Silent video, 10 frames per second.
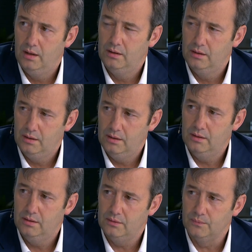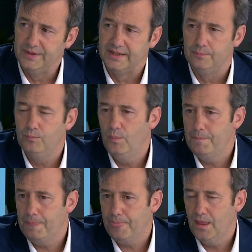beyond that? Yeah. What's
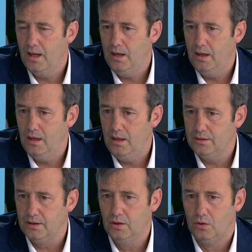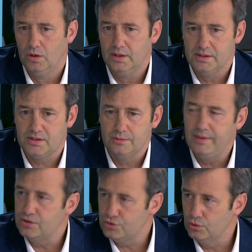the what's the goal? The goal is to
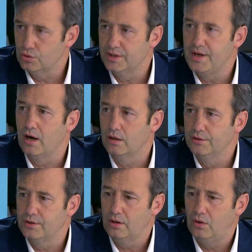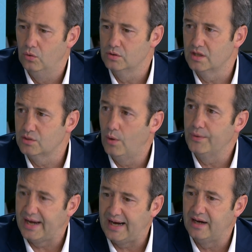make sure that Ireland holds on to what
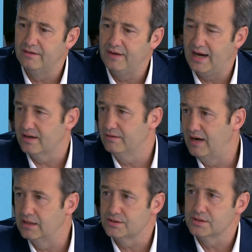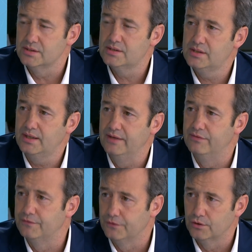we have and advances
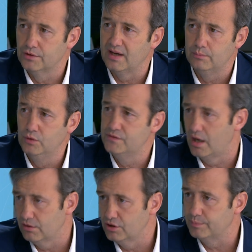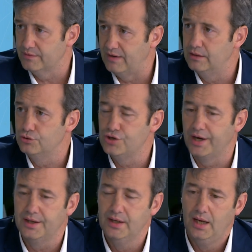even further and moves Ireland up the value
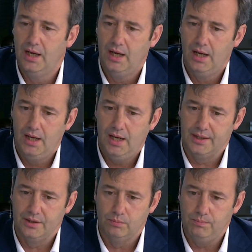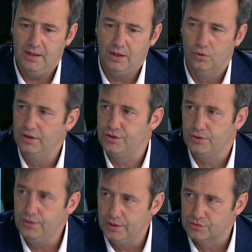chain. You know, only
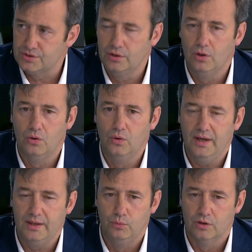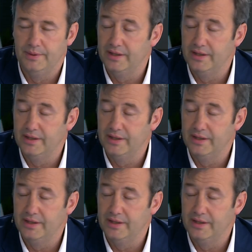two years ago, it would have been